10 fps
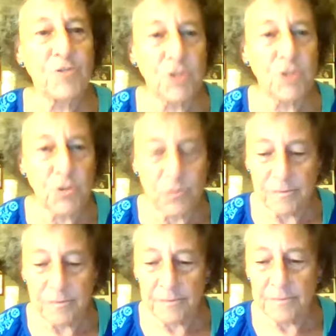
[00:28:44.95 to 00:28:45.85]
you
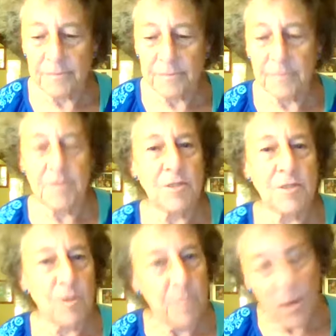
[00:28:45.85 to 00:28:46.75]
to
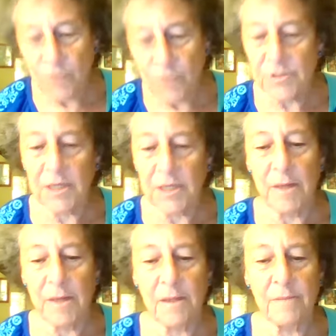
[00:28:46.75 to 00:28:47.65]
compose the
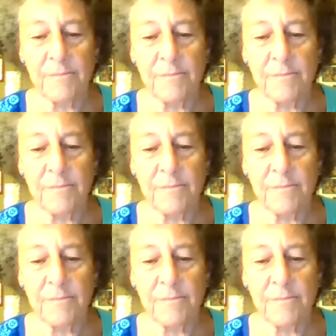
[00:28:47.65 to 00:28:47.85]
email,